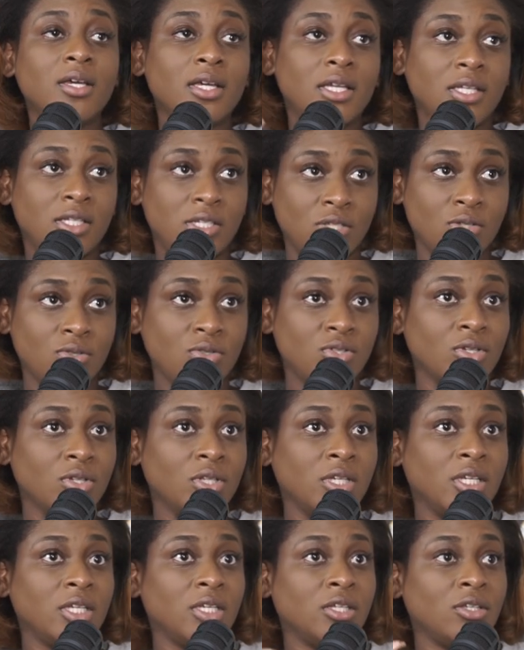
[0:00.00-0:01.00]
it's
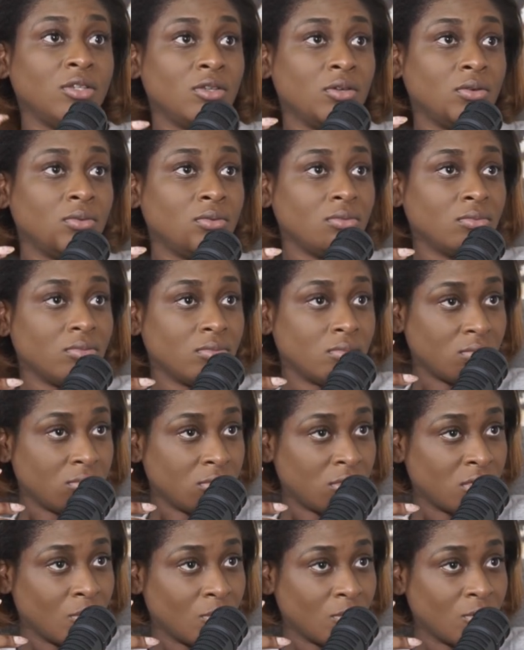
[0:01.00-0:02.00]
usually you know
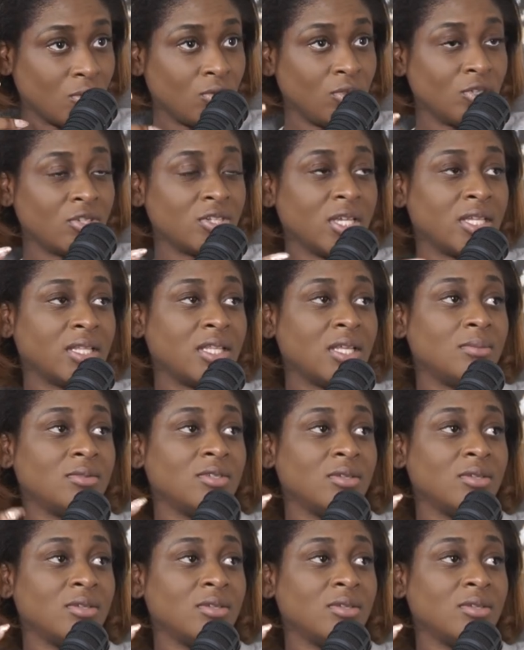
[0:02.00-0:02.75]
someone who looks like them,